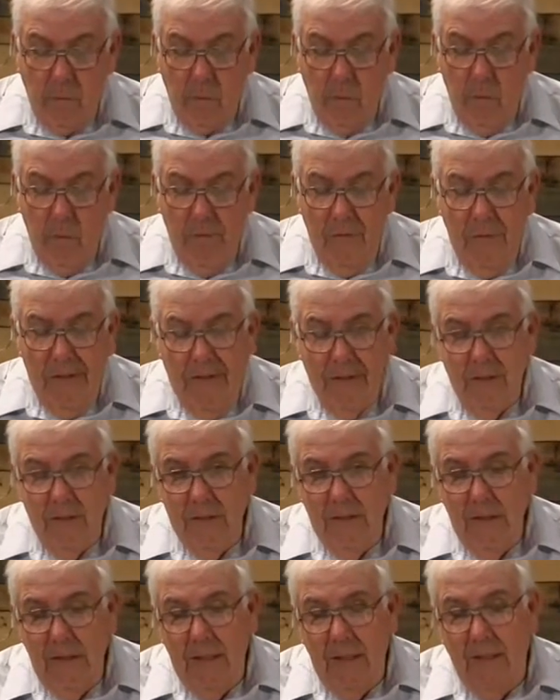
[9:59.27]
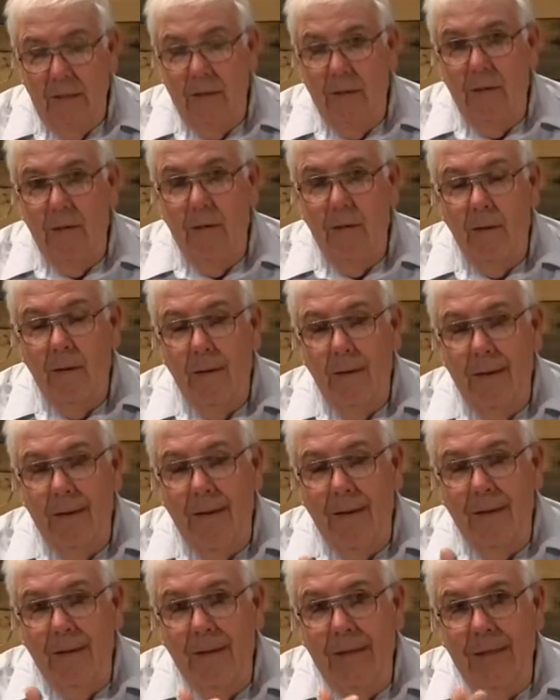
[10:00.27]
with that said,
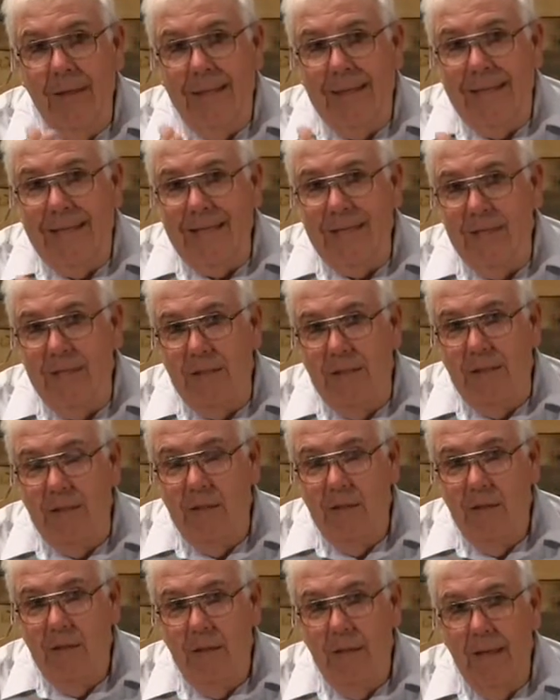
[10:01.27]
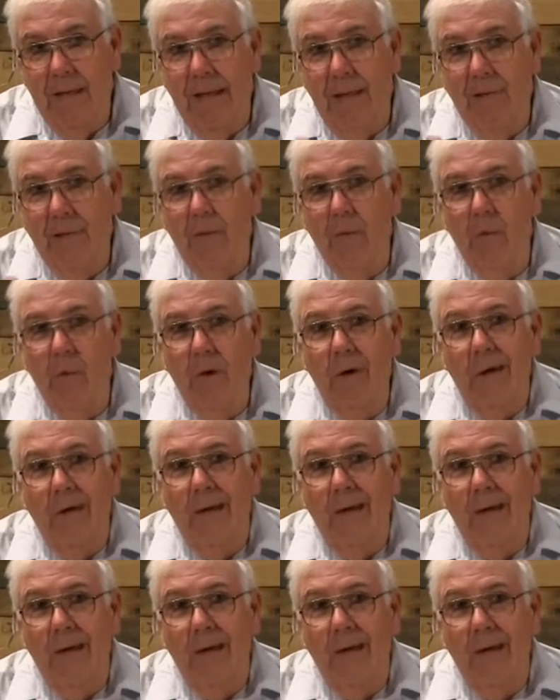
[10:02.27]
now that he gets it, now that we're